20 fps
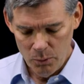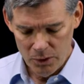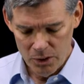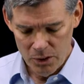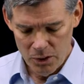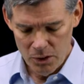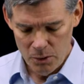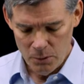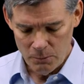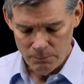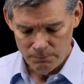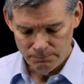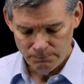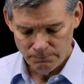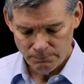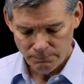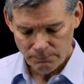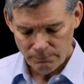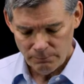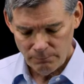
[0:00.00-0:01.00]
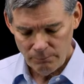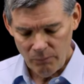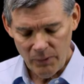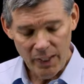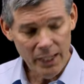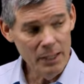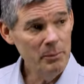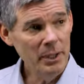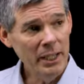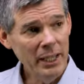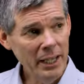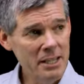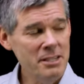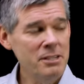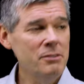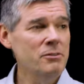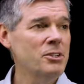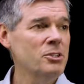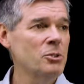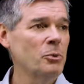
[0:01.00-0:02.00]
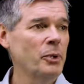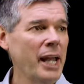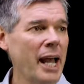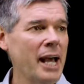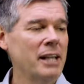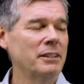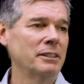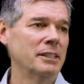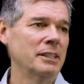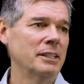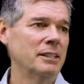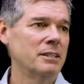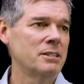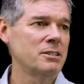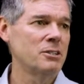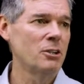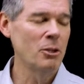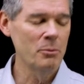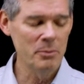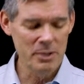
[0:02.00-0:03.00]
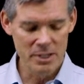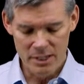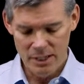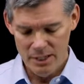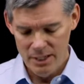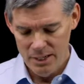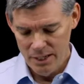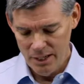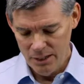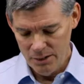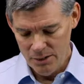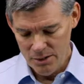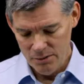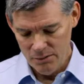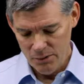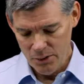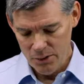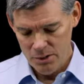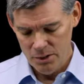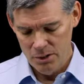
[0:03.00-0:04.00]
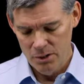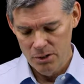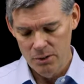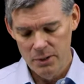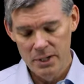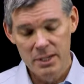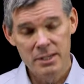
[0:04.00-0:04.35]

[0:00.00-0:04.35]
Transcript: will do. And because of this reality, the psalmist continues in verse 2.